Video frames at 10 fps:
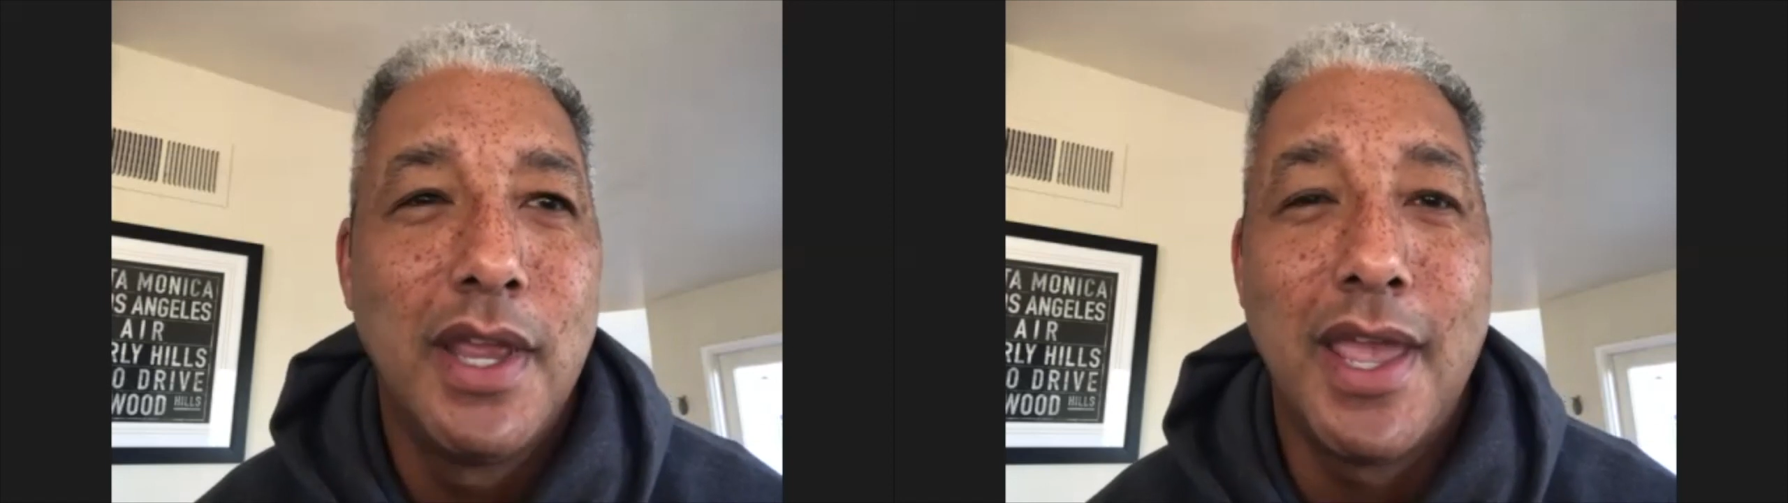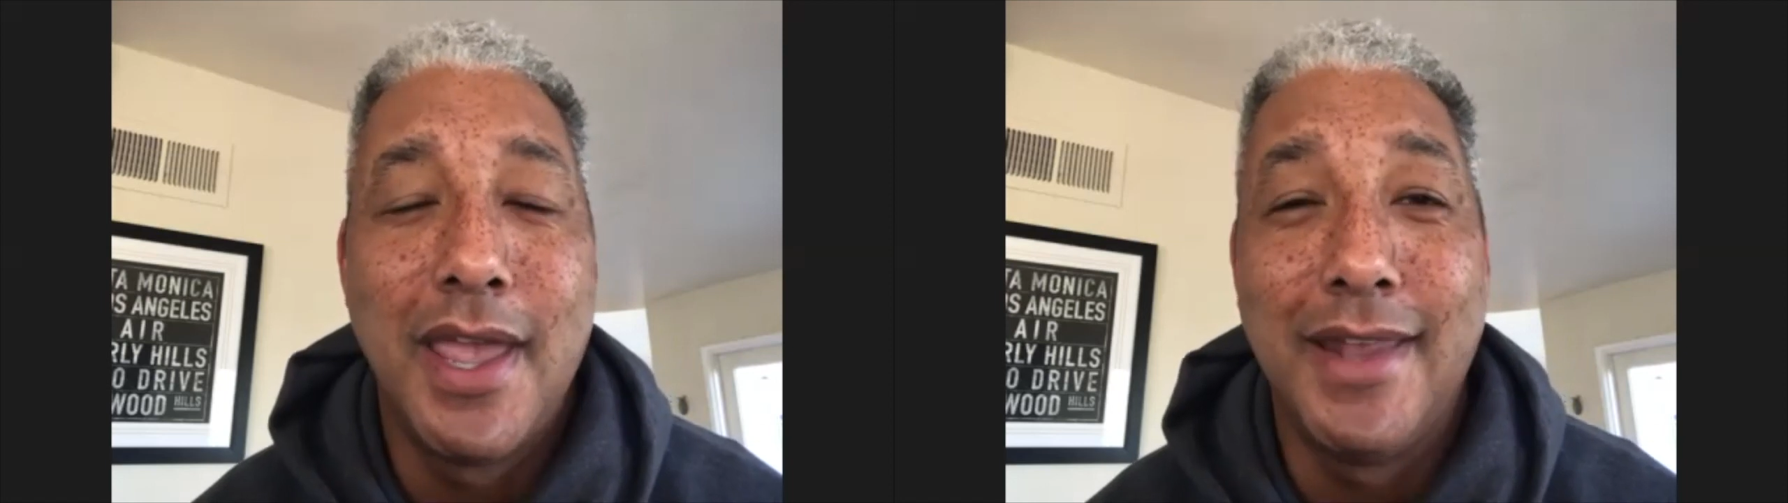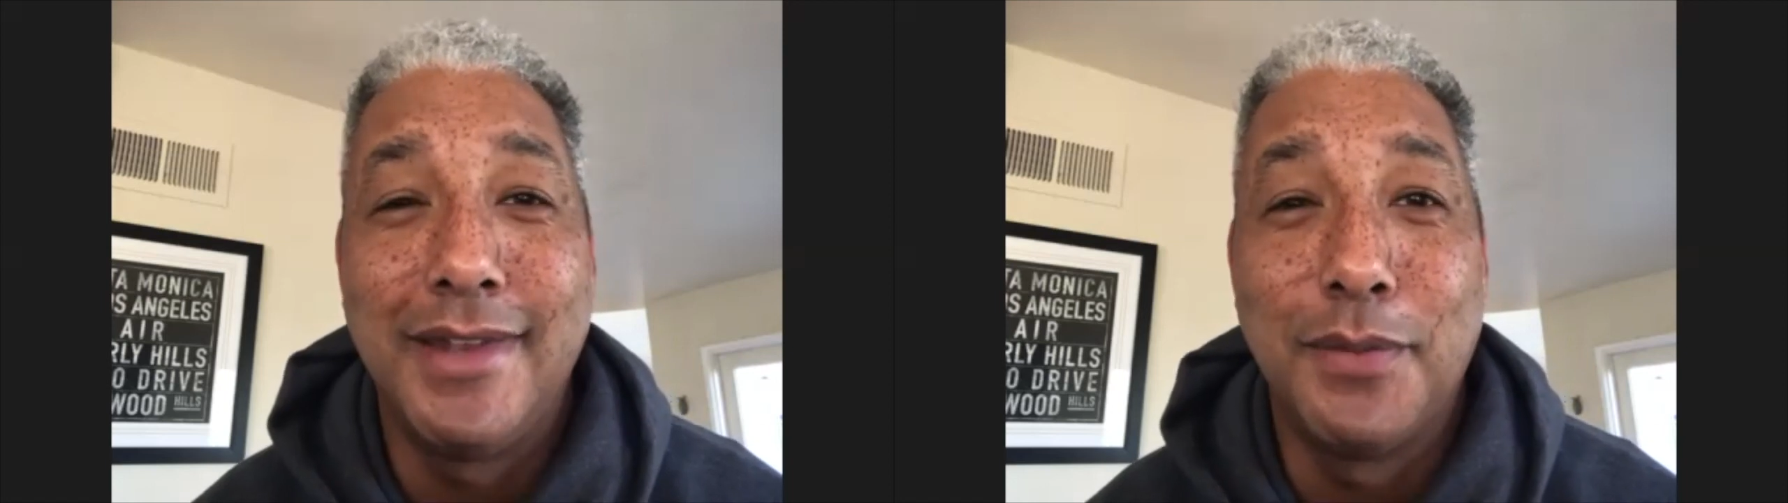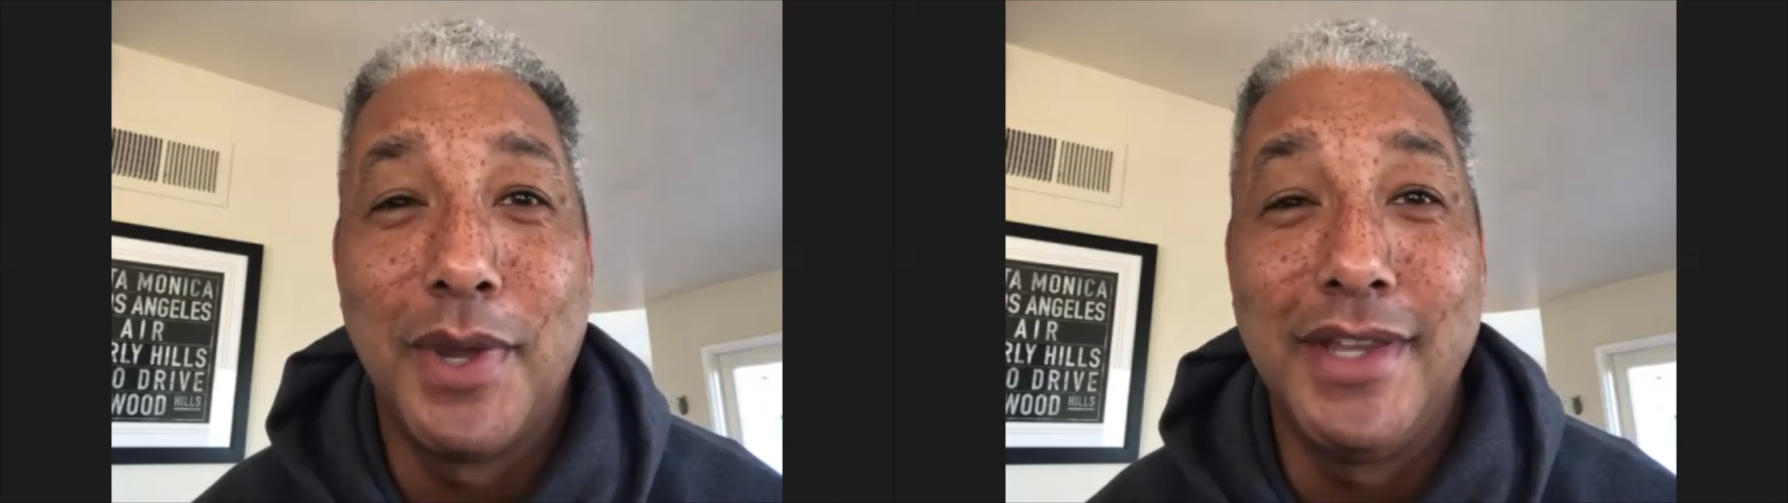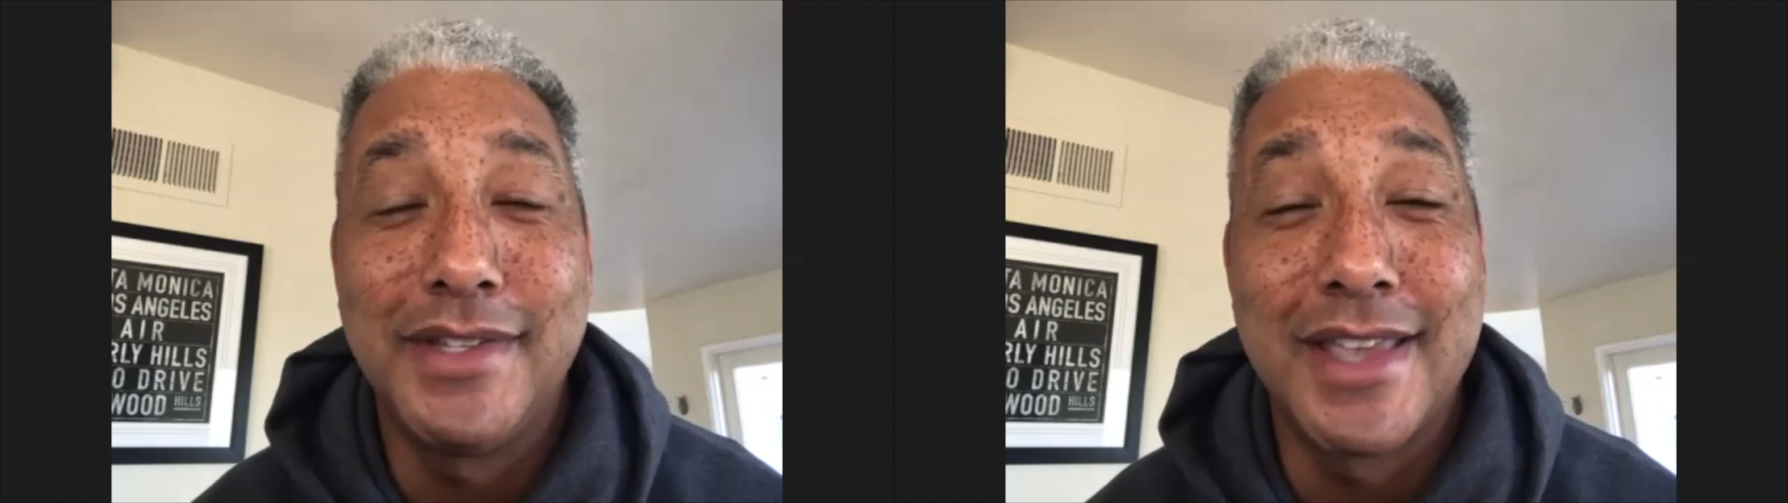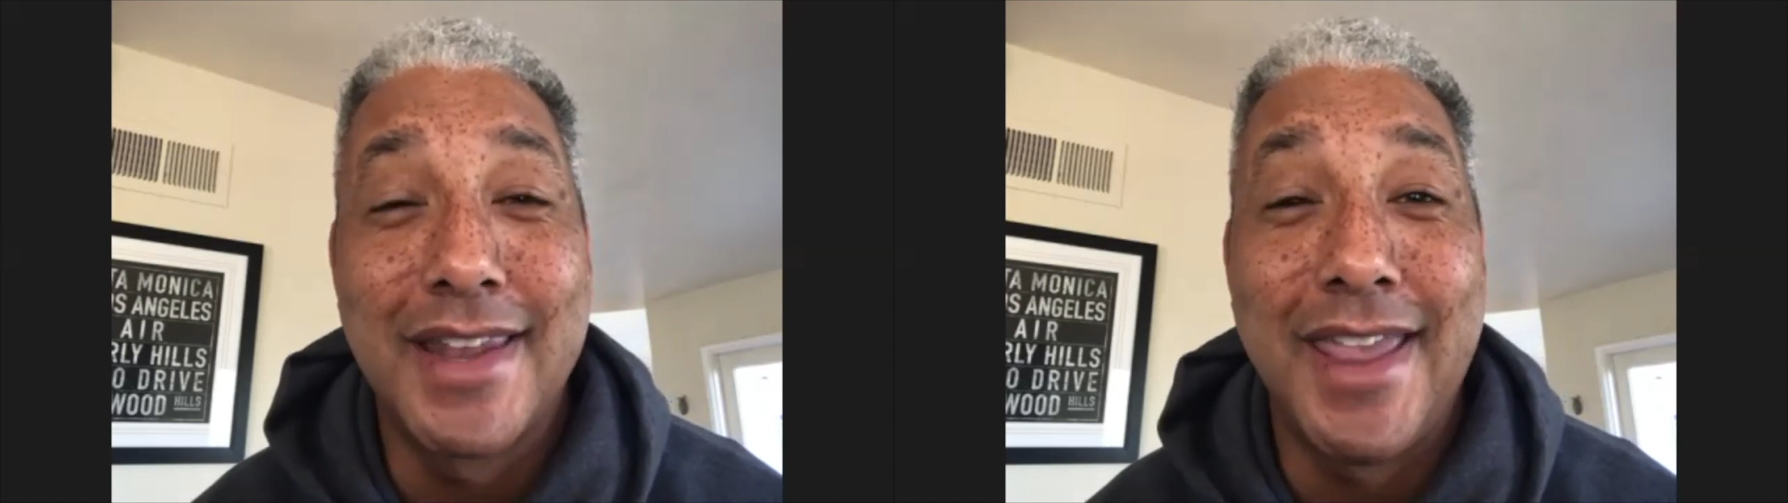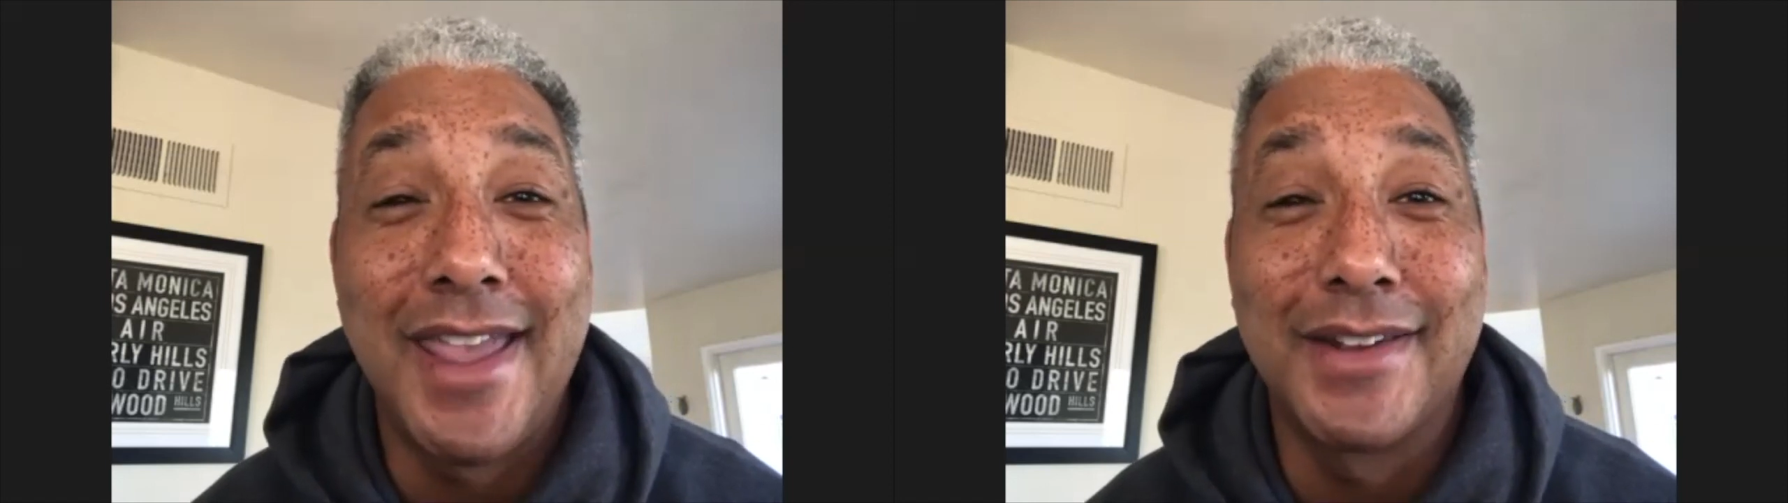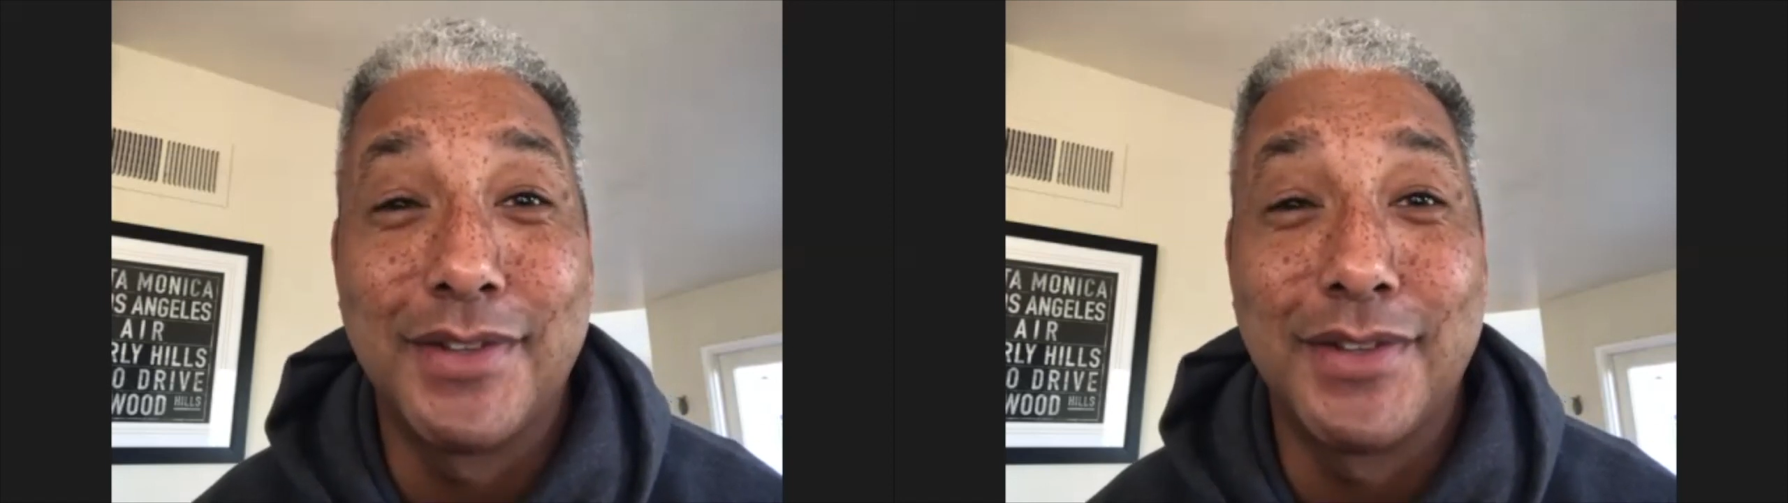And the way he's kind of handled